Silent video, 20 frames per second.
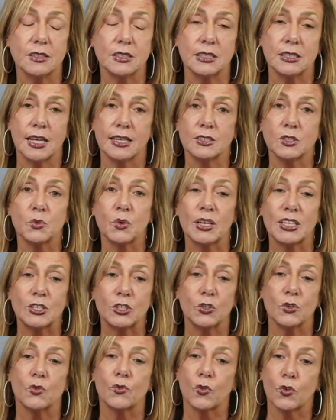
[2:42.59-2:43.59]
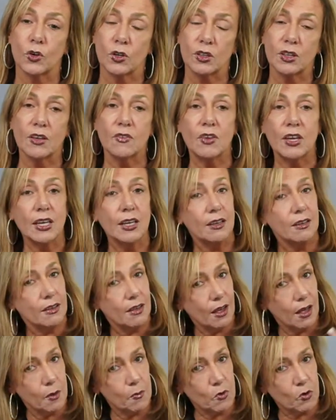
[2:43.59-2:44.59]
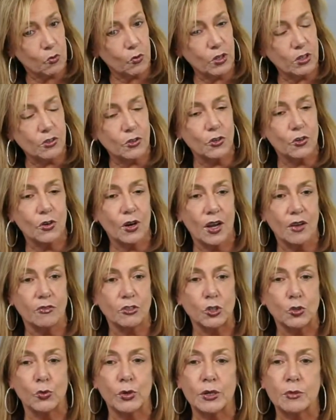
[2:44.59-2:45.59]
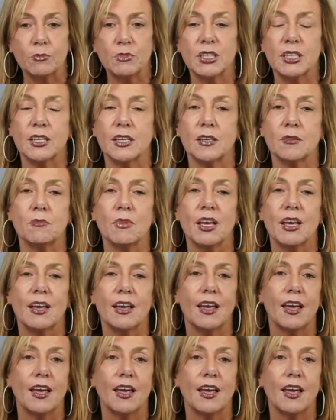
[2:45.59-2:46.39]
And that's what I do for a living. I'm a realtor. I have a dream team.